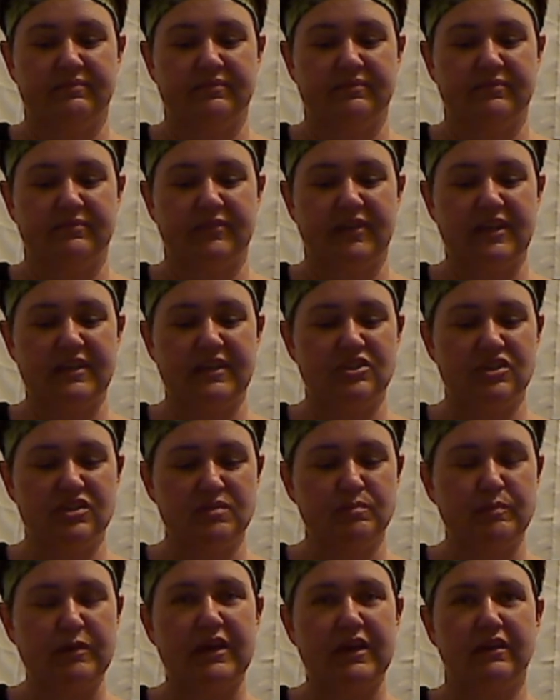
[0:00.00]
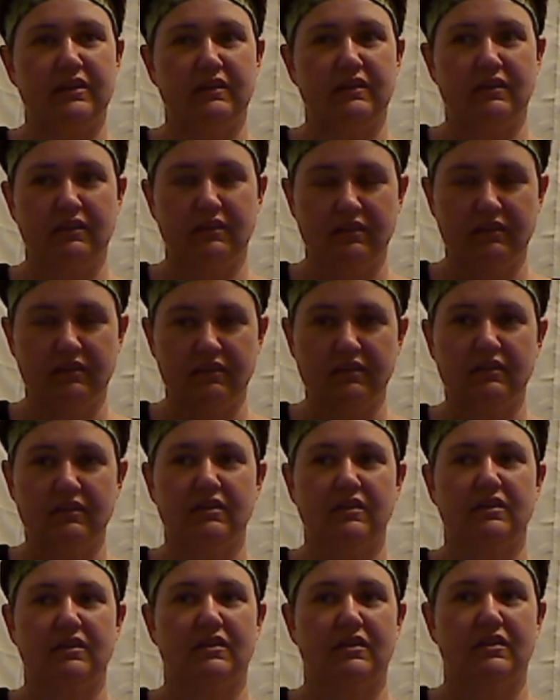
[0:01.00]
it's been
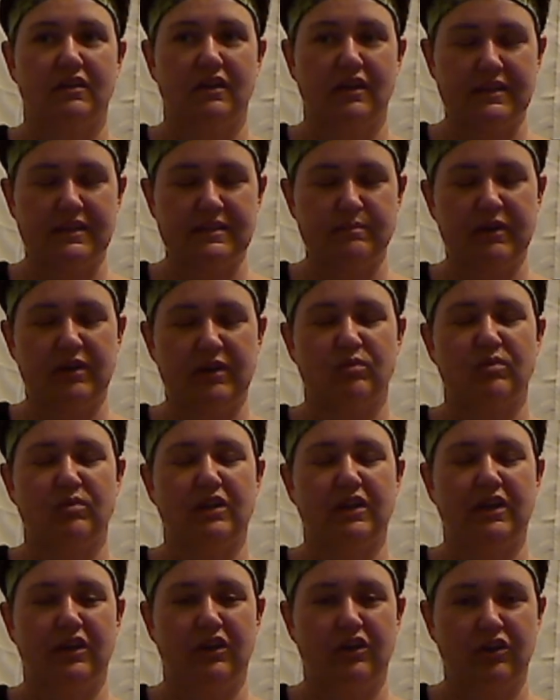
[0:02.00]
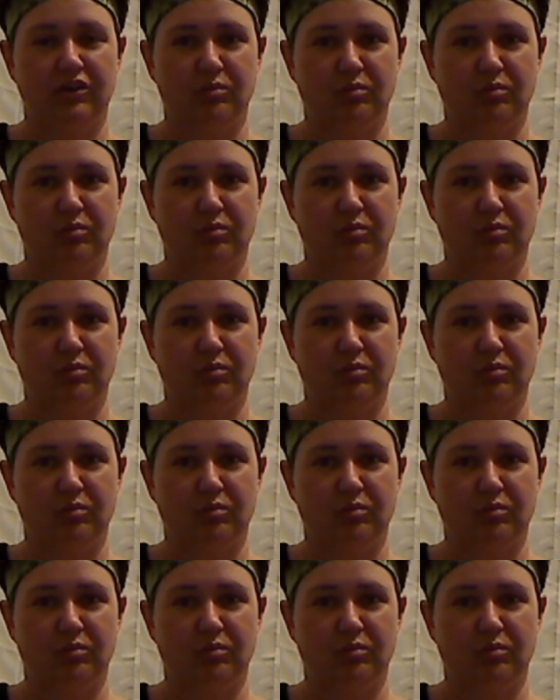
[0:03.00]
a really good